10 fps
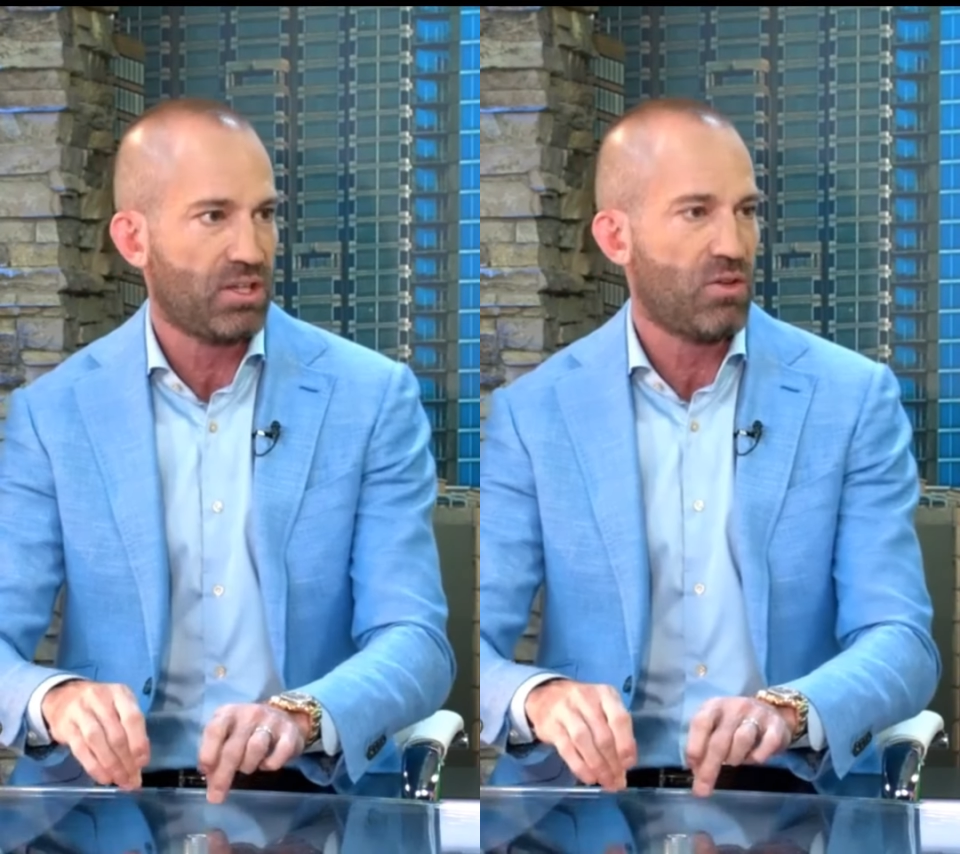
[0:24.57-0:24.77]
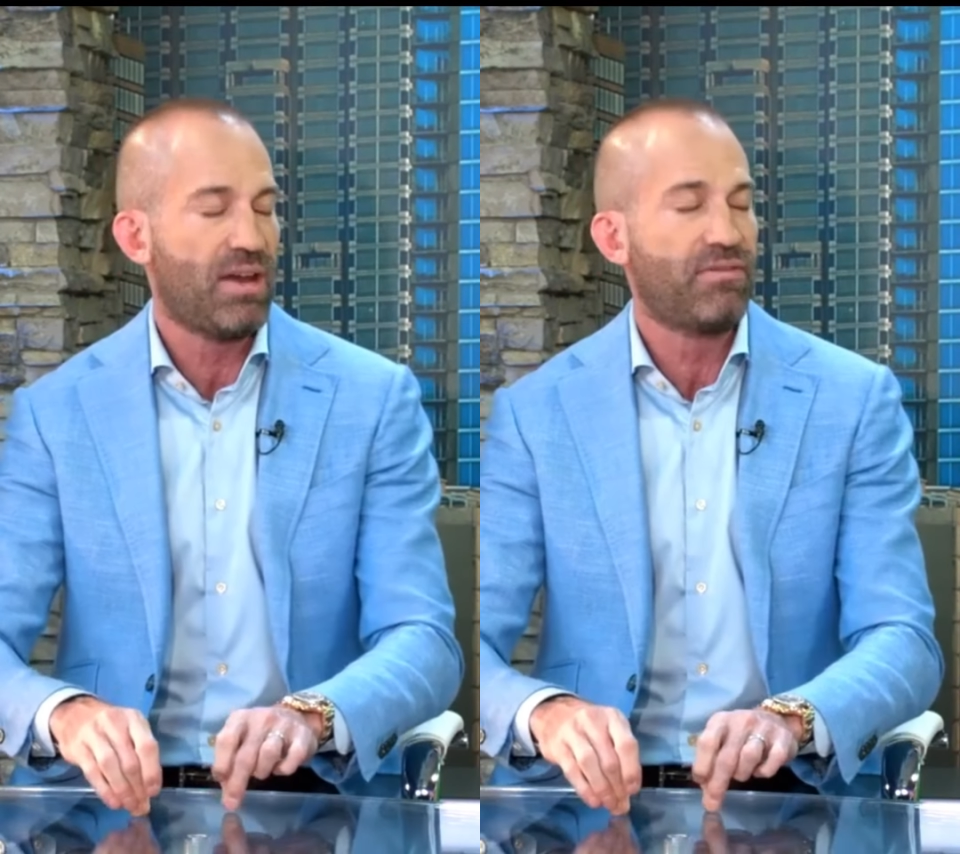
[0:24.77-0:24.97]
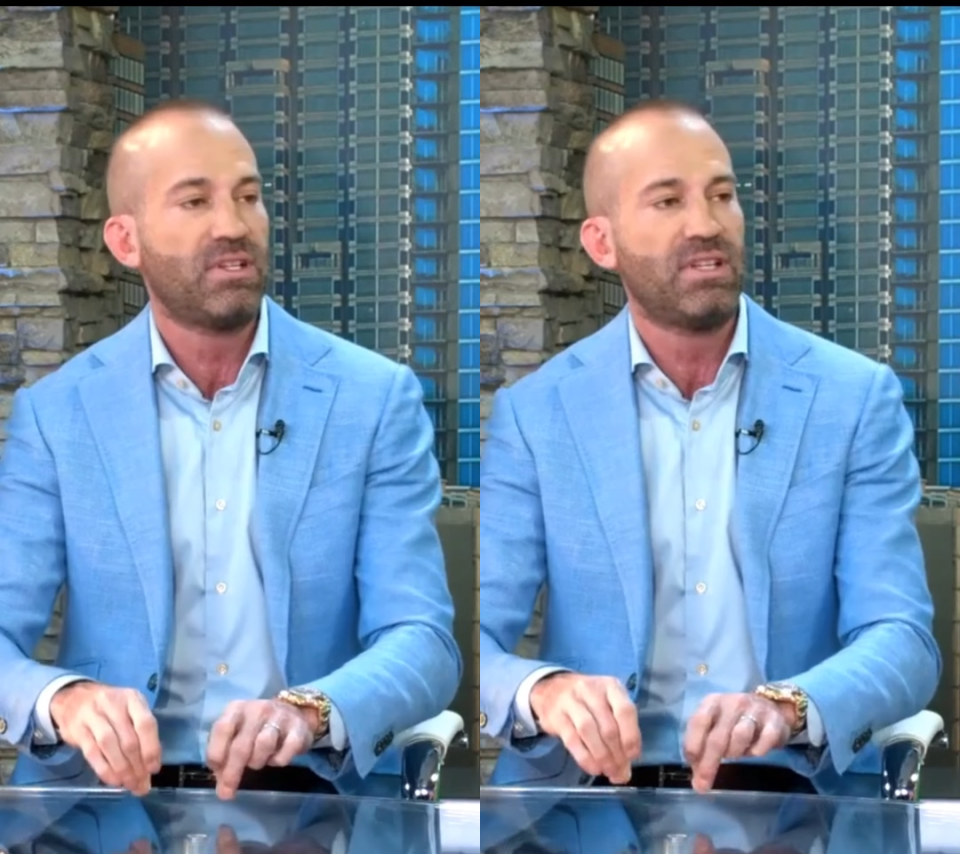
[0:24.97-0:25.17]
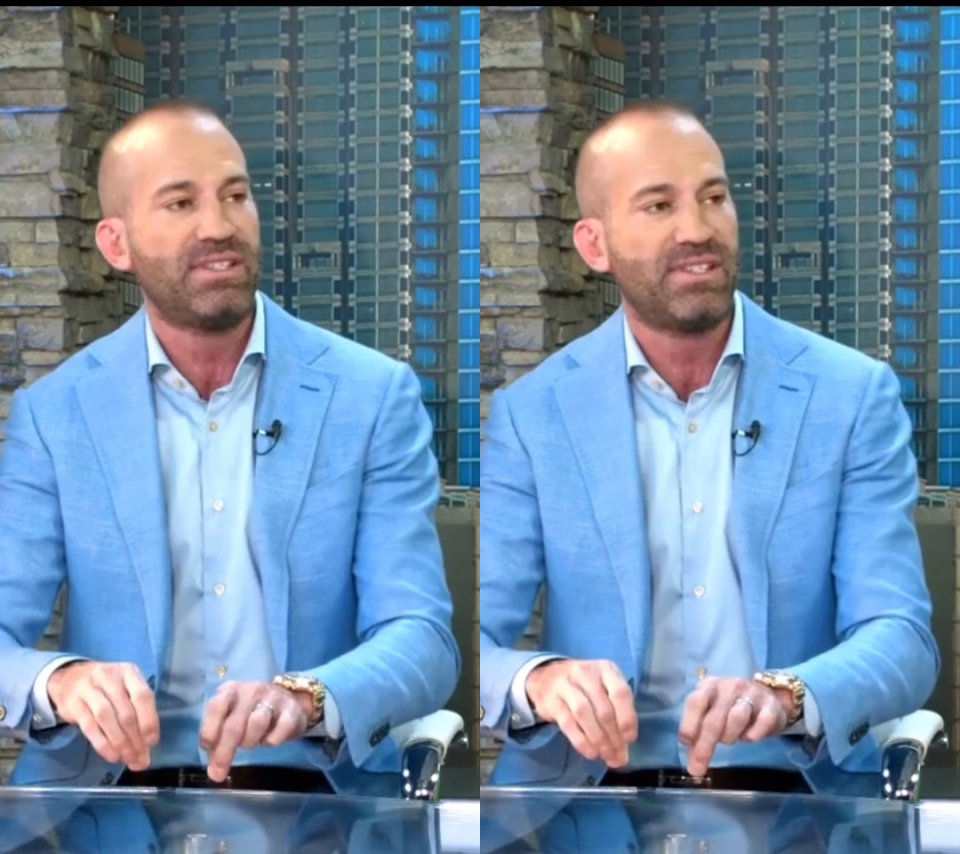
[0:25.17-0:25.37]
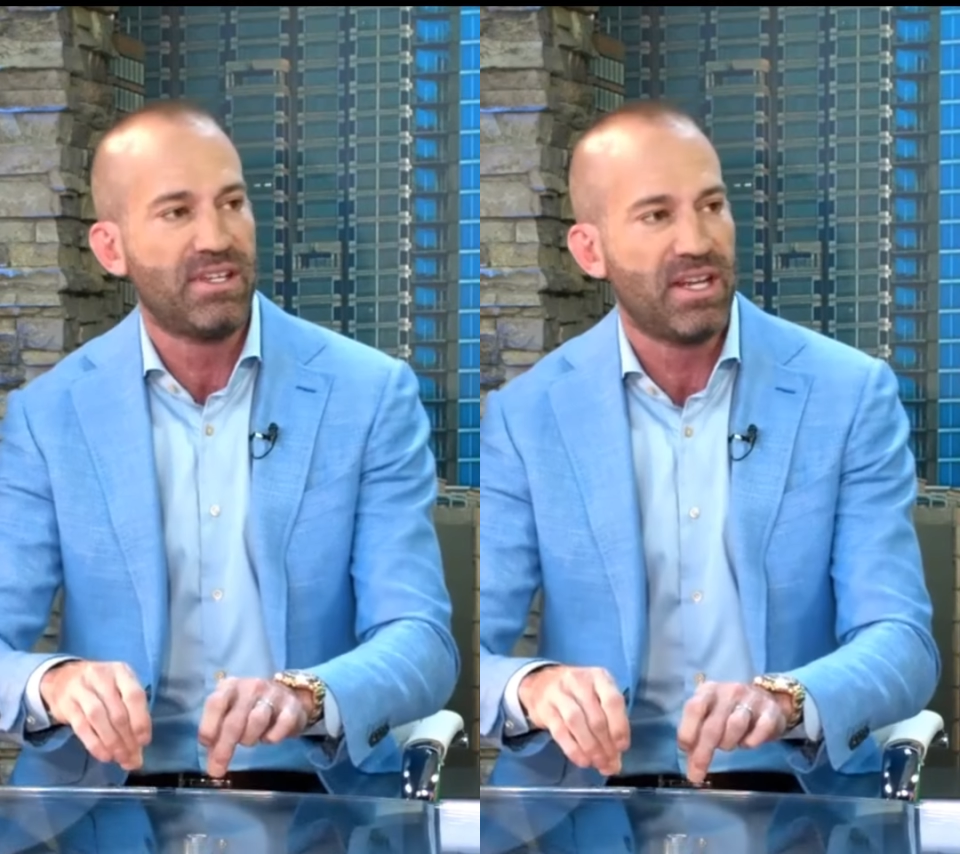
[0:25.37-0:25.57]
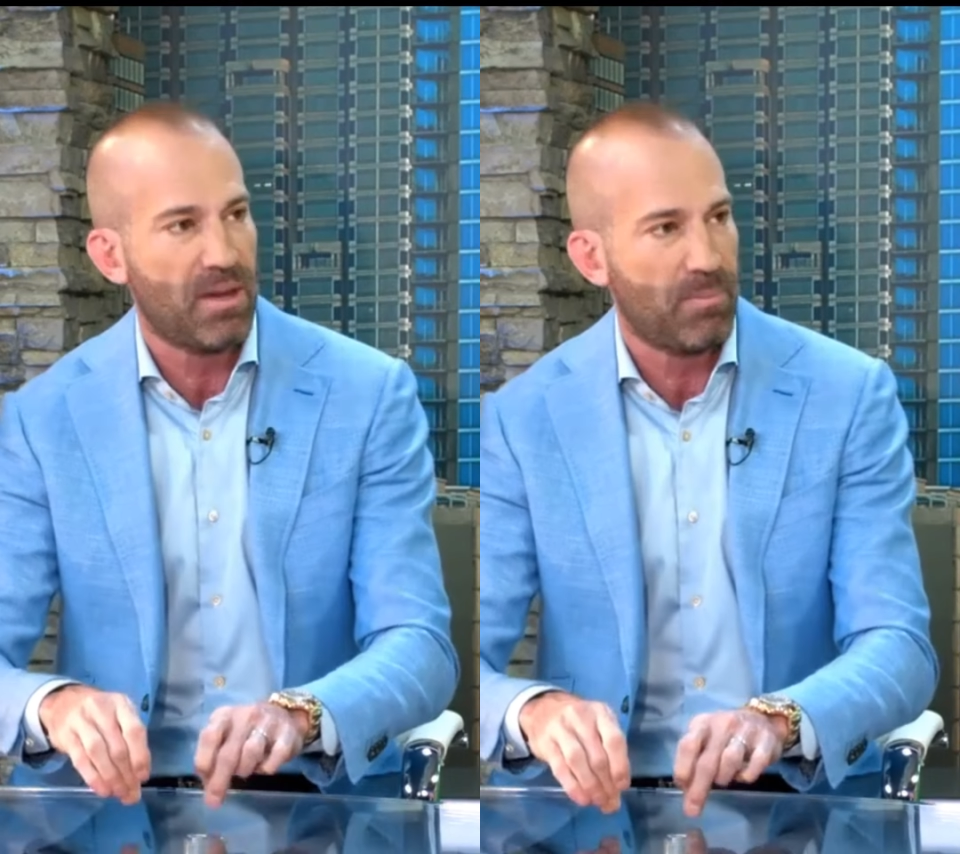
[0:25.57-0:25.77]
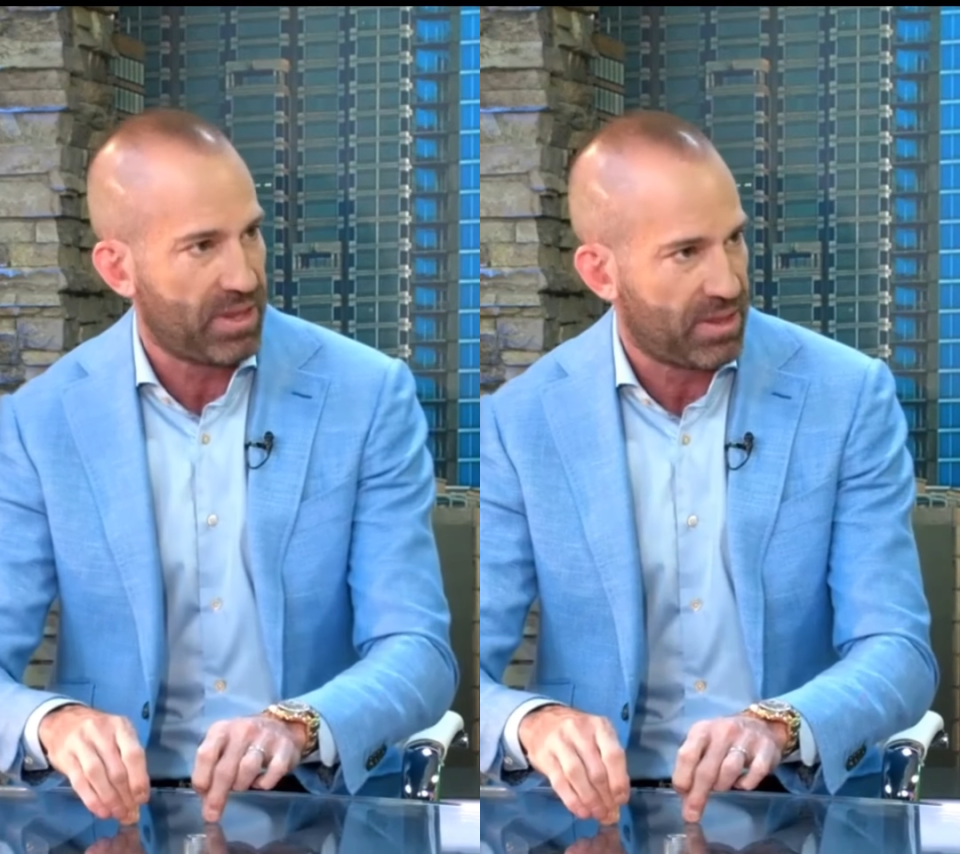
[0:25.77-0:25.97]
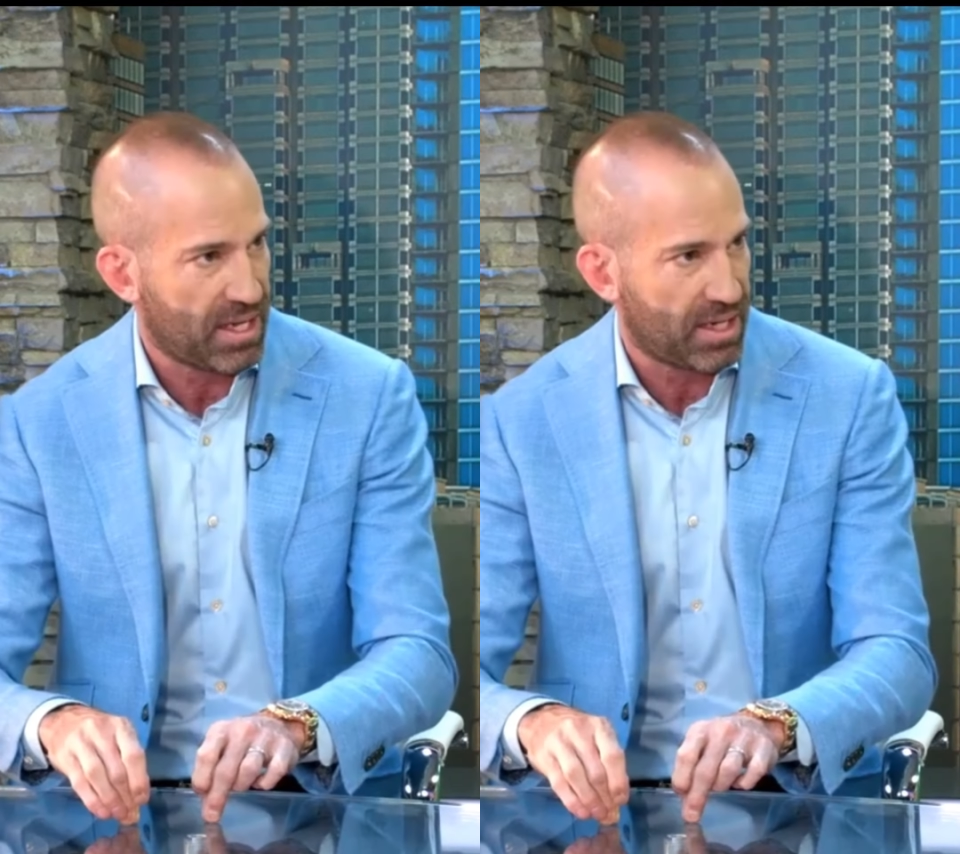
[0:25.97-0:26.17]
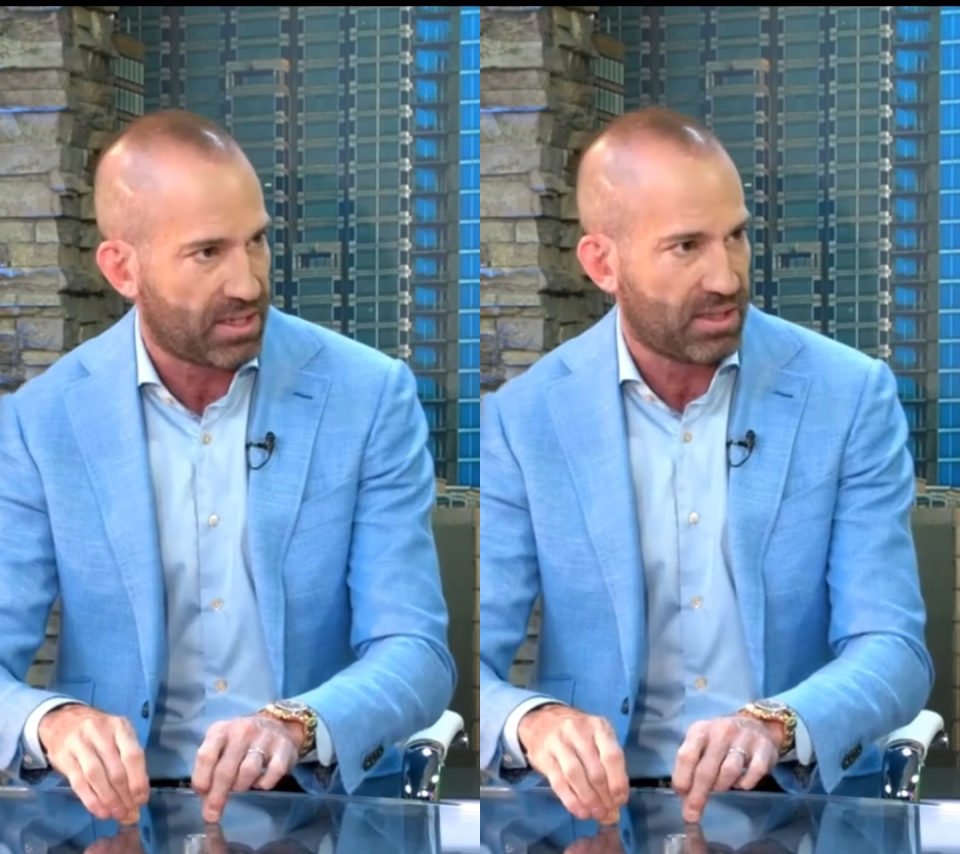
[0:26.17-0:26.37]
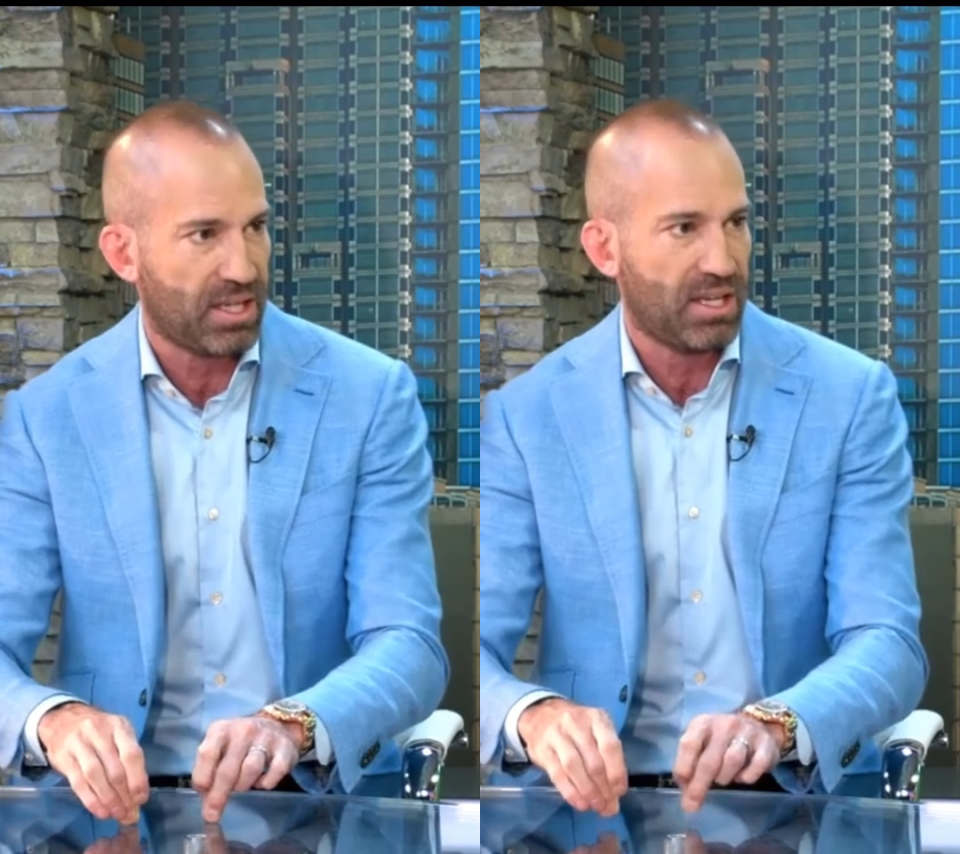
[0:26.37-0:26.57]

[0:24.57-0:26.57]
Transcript: You have to listen empathetically.